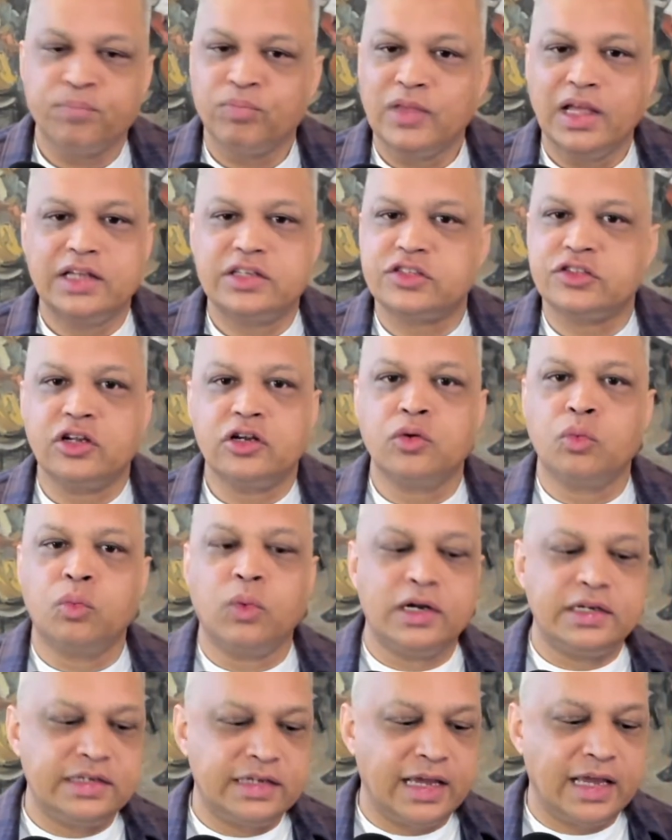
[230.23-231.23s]
It's not a
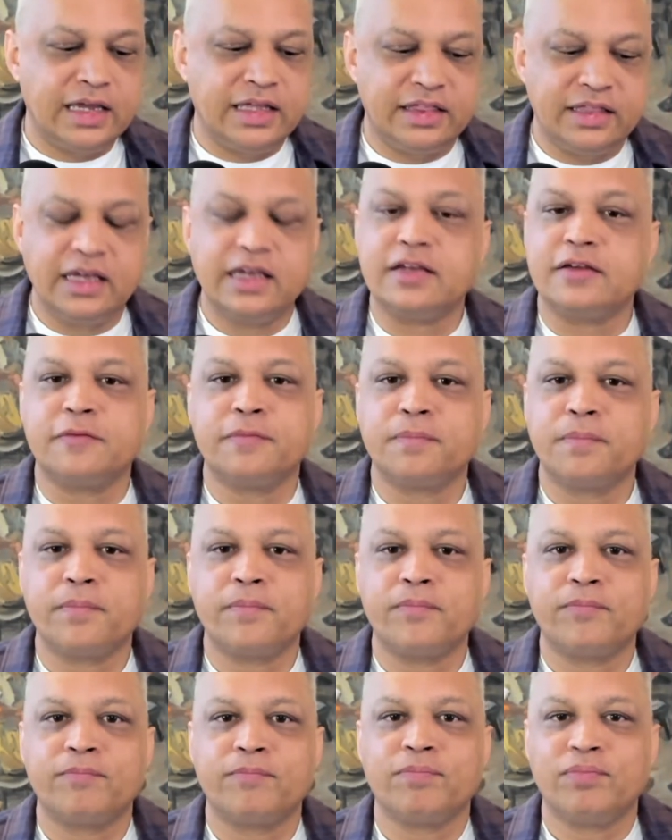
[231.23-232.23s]
one-day thing.
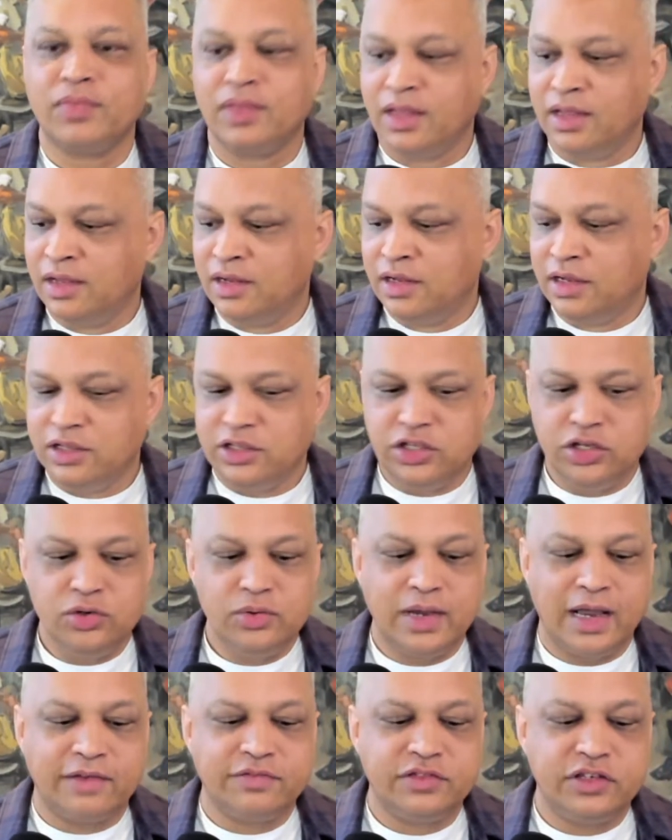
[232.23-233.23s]
You
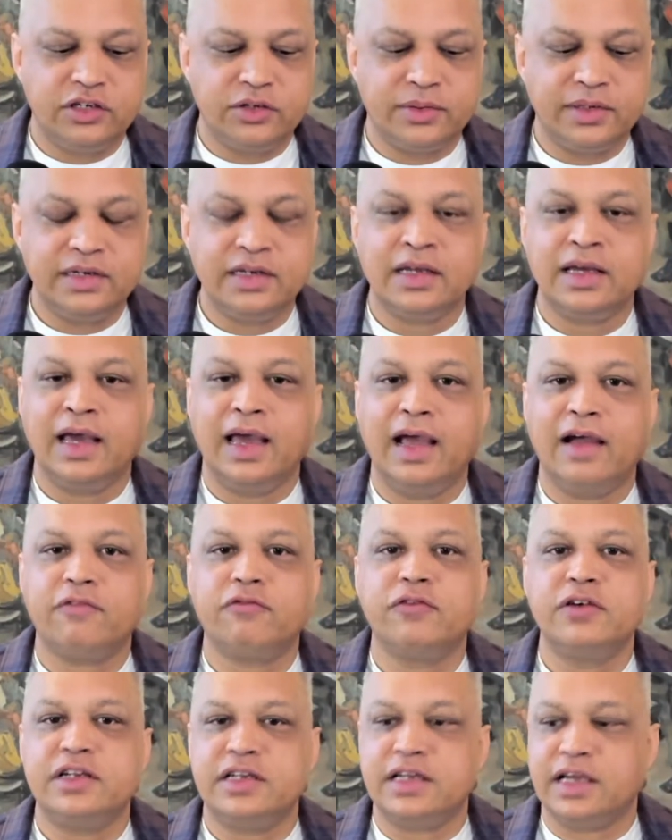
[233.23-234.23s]
have to do it
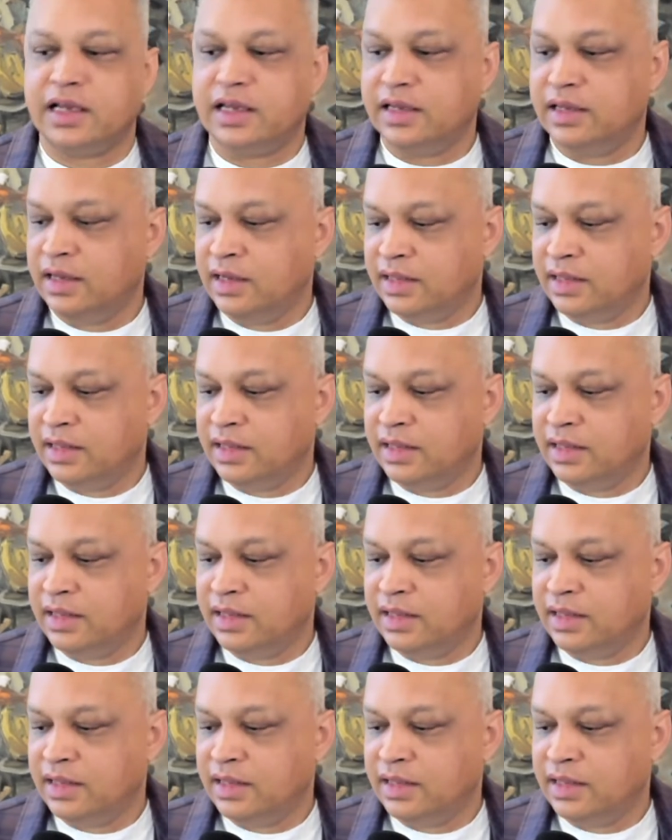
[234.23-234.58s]
every day.